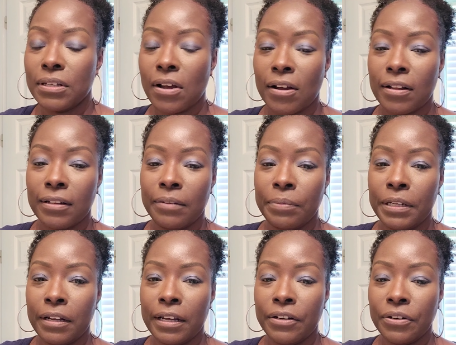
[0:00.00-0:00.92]
We'll talk a
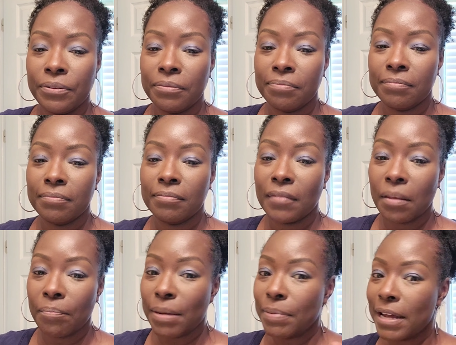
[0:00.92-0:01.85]
little bit later.
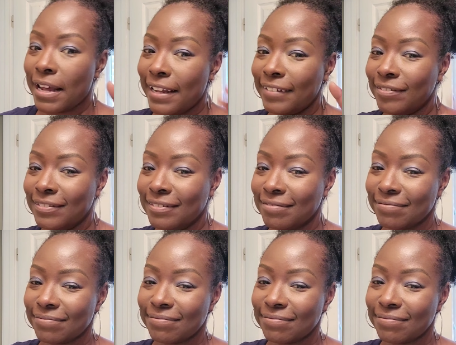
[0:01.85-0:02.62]
Bye-bye.